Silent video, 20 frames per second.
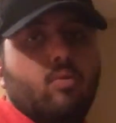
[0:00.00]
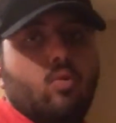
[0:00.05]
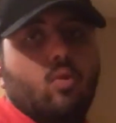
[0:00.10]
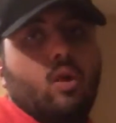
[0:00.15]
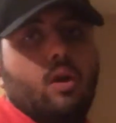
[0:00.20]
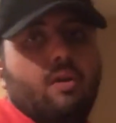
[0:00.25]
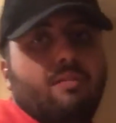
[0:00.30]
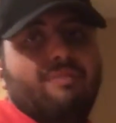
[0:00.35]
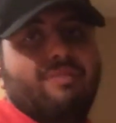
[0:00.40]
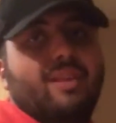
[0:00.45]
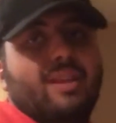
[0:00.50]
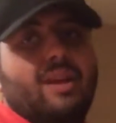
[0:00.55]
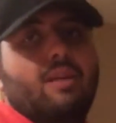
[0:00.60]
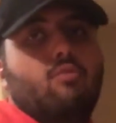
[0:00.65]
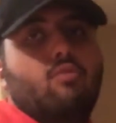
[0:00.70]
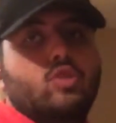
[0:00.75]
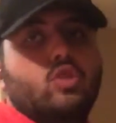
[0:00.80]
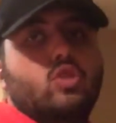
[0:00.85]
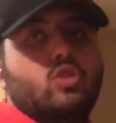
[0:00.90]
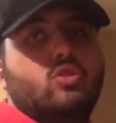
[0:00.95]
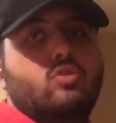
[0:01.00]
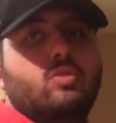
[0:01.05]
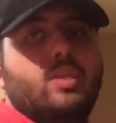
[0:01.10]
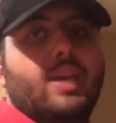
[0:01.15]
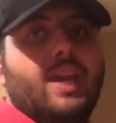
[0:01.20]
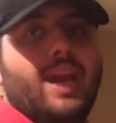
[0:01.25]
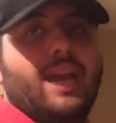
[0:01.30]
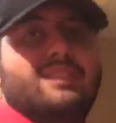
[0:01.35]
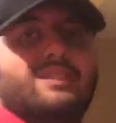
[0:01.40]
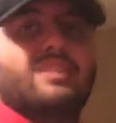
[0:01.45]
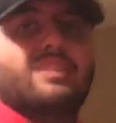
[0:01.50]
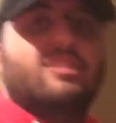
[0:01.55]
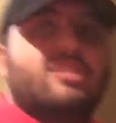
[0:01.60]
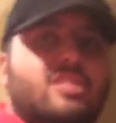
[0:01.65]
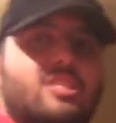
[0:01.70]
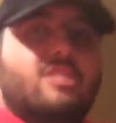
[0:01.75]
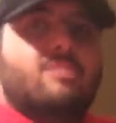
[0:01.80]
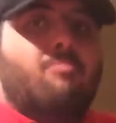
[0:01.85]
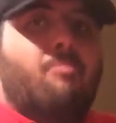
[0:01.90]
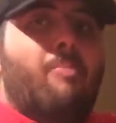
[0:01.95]
more often. I want you to guys to
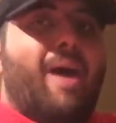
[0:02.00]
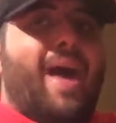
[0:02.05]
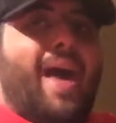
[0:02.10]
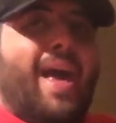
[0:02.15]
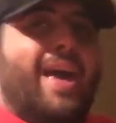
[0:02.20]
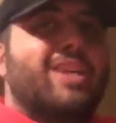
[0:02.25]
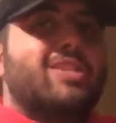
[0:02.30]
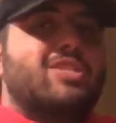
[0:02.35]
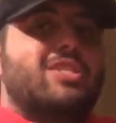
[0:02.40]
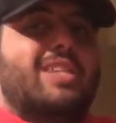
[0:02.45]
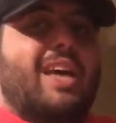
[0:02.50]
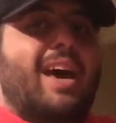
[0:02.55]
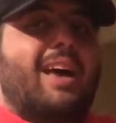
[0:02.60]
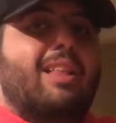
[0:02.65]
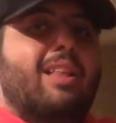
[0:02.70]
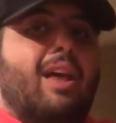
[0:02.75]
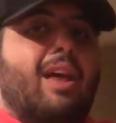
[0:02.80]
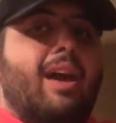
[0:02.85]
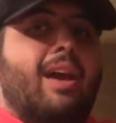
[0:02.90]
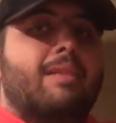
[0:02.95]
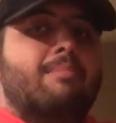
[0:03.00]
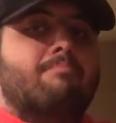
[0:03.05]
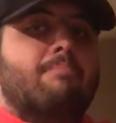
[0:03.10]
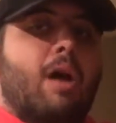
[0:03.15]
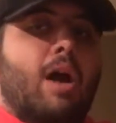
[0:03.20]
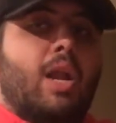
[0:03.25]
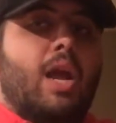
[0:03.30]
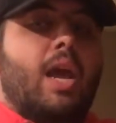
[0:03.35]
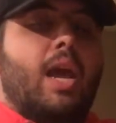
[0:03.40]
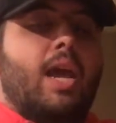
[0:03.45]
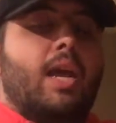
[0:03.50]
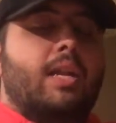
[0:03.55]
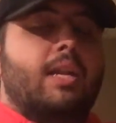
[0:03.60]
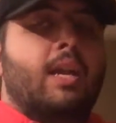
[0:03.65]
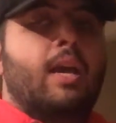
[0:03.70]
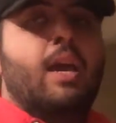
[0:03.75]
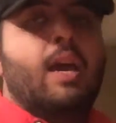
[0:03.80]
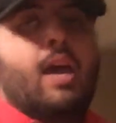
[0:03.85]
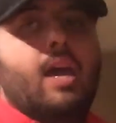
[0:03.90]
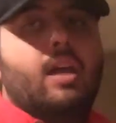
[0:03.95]
smash that like button.
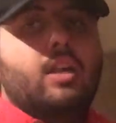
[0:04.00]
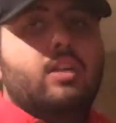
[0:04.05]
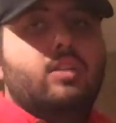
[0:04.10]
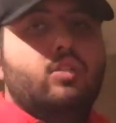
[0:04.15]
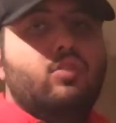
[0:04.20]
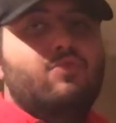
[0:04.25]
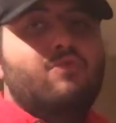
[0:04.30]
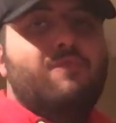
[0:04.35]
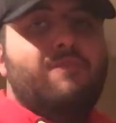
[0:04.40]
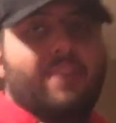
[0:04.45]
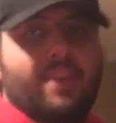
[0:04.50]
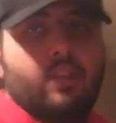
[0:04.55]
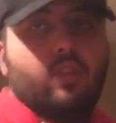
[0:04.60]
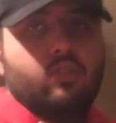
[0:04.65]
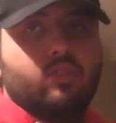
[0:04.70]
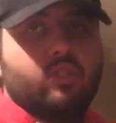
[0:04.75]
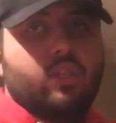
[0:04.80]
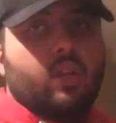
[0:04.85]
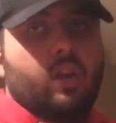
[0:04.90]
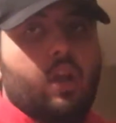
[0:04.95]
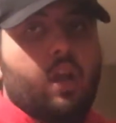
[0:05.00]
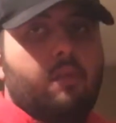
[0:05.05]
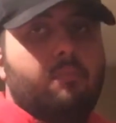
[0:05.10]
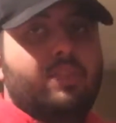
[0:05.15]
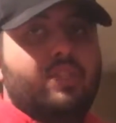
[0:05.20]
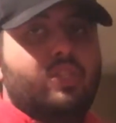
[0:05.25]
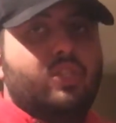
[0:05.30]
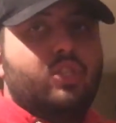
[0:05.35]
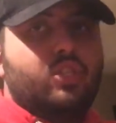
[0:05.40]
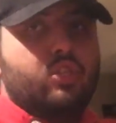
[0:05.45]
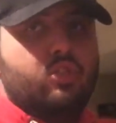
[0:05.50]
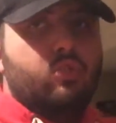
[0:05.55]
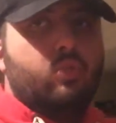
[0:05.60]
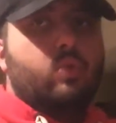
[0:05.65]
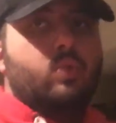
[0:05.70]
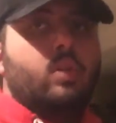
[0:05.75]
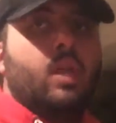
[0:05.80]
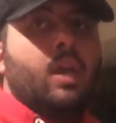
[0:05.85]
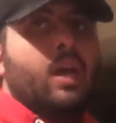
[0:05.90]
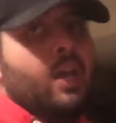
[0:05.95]
New videos are coming
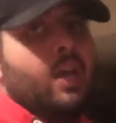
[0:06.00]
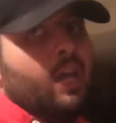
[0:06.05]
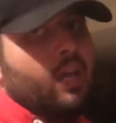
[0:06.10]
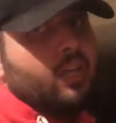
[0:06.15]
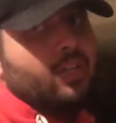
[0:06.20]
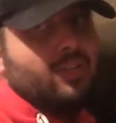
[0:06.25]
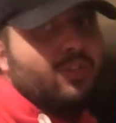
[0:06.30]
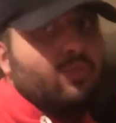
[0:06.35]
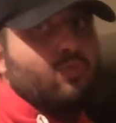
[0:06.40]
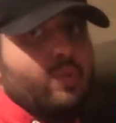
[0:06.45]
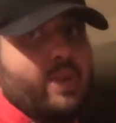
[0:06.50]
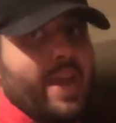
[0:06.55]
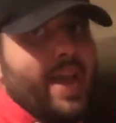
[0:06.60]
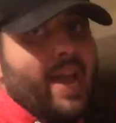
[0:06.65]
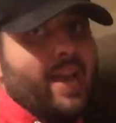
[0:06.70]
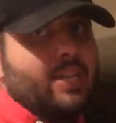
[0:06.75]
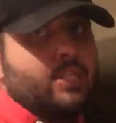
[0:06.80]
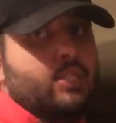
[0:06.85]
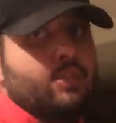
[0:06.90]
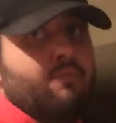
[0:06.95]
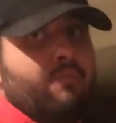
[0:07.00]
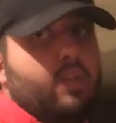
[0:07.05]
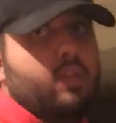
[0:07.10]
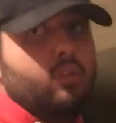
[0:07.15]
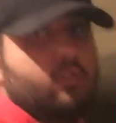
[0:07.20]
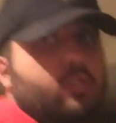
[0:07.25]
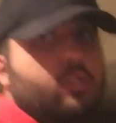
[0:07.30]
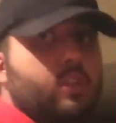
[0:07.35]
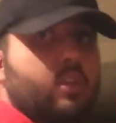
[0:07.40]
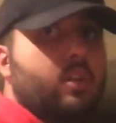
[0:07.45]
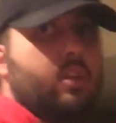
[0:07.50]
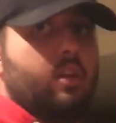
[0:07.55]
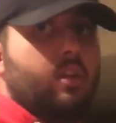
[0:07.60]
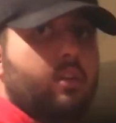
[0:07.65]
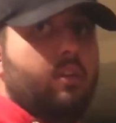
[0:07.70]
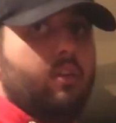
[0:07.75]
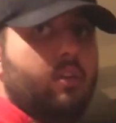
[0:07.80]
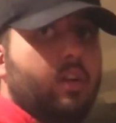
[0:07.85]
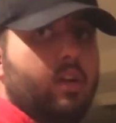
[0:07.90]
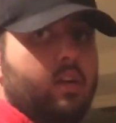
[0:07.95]
soon. New reaction videos are,
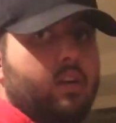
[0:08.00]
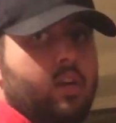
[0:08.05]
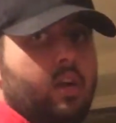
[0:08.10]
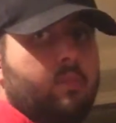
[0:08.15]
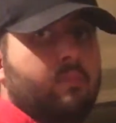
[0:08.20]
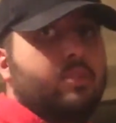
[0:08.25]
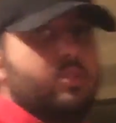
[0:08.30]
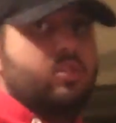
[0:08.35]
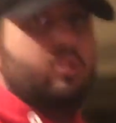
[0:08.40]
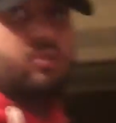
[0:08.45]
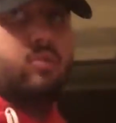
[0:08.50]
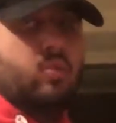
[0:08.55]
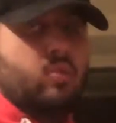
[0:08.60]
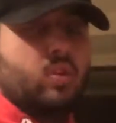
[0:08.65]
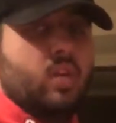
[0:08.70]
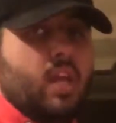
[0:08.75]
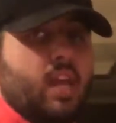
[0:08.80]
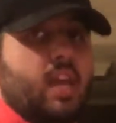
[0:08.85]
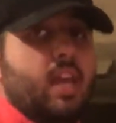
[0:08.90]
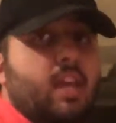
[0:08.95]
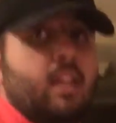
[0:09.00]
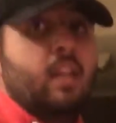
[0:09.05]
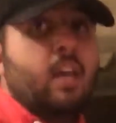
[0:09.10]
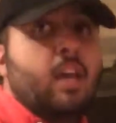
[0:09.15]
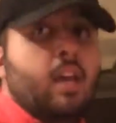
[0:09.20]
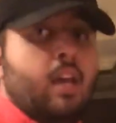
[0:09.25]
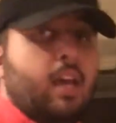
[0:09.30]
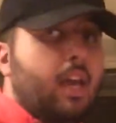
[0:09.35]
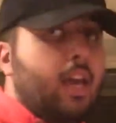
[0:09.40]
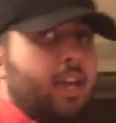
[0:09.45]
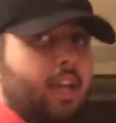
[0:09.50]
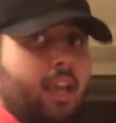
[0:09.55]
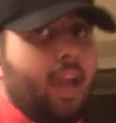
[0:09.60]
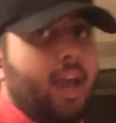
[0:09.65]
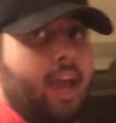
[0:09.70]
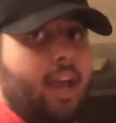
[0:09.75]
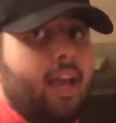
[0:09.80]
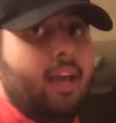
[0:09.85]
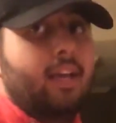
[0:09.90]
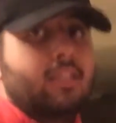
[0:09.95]
are coming soon. And, and
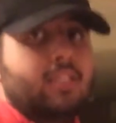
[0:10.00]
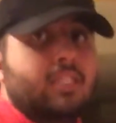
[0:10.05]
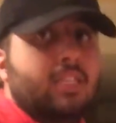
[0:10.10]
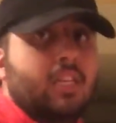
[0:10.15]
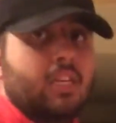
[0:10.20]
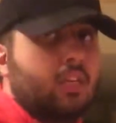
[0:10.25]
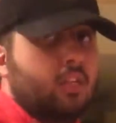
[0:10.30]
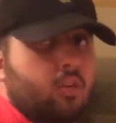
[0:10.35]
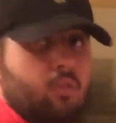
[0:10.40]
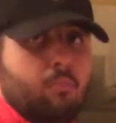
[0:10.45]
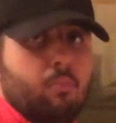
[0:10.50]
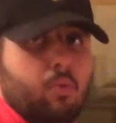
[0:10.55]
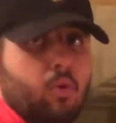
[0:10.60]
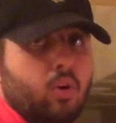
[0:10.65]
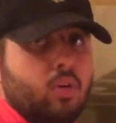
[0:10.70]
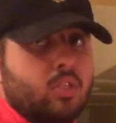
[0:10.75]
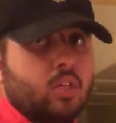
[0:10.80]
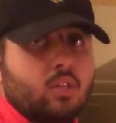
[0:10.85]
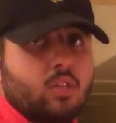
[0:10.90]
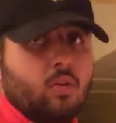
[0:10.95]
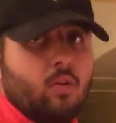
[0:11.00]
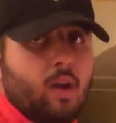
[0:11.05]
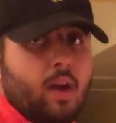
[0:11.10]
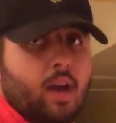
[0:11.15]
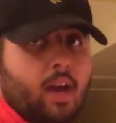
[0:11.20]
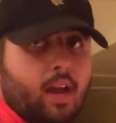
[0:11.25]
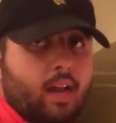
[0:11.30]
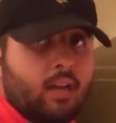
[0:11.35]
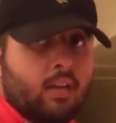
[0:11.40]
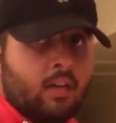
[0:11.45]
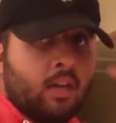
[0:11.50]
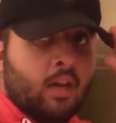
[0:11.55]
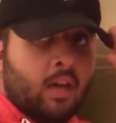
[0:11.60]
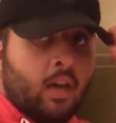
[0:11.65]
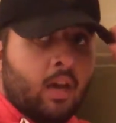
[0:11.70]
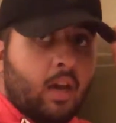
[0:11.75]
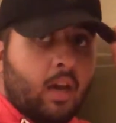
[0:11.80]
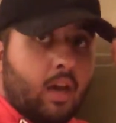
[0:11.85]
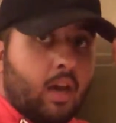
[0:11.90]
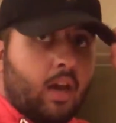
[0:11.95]
guys, your boy's on the grind.
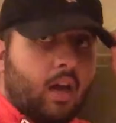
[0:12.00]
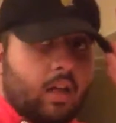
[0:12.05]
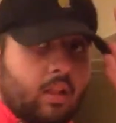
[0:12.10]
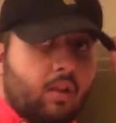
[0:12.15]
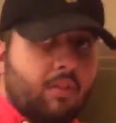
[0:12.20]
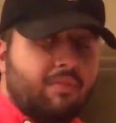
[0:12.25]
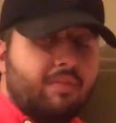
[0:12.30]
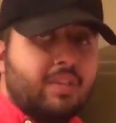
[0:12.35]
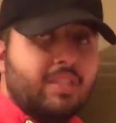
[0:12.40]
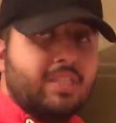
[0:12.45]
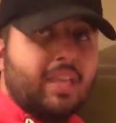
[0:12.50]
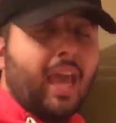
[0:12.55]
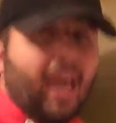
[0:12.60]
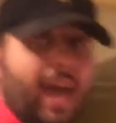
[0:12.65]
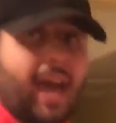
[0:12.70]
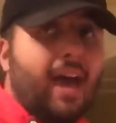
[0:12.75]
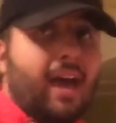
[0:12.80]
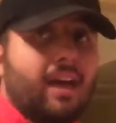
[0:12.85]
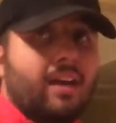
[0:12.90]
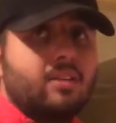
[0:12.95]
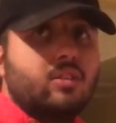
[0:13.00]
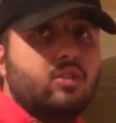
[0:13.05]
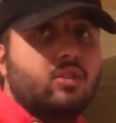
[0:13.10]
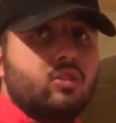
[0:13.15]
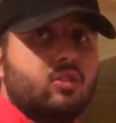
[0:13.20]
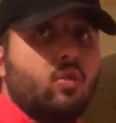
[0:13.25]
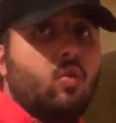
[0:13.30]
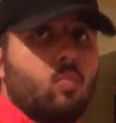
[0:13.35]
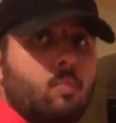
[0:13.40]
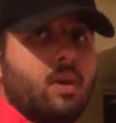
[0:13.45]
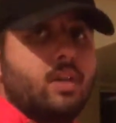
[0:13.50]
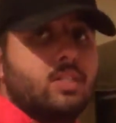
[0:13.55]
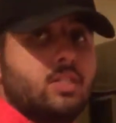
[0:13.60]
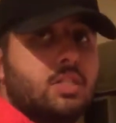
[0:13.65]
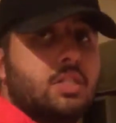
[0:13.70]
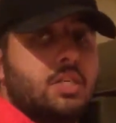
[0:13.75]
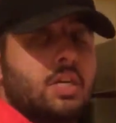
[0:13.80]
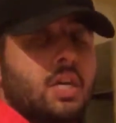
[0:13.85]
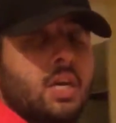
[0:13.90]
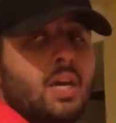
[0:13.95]
I love this hat so
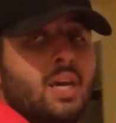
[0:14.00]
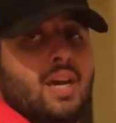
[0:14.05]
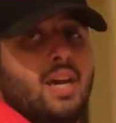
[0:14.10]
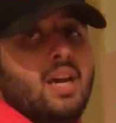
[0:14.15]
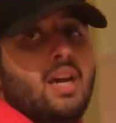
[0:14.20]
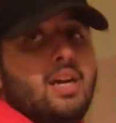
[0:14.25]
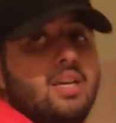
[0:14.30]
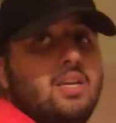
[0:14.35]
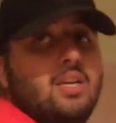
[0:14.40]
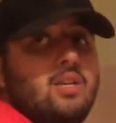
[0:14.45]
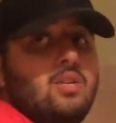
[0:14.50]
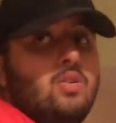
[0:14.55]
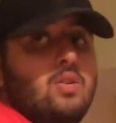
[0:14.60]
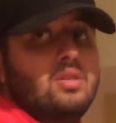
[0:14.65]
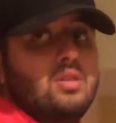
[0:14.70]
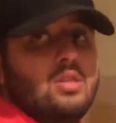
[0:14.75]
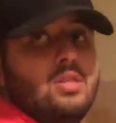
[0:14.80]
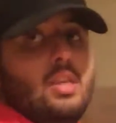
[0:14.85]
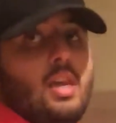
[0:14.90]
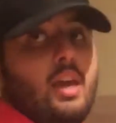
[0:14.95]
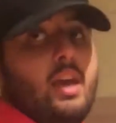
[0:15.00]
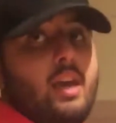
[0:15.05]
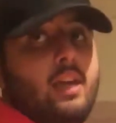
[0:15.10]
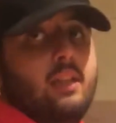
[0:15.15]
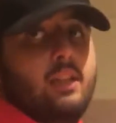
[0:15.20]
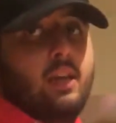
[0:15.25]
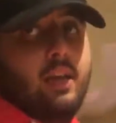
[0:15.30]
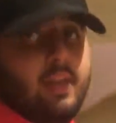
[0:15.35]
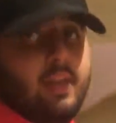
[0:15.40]
much. You don't understand.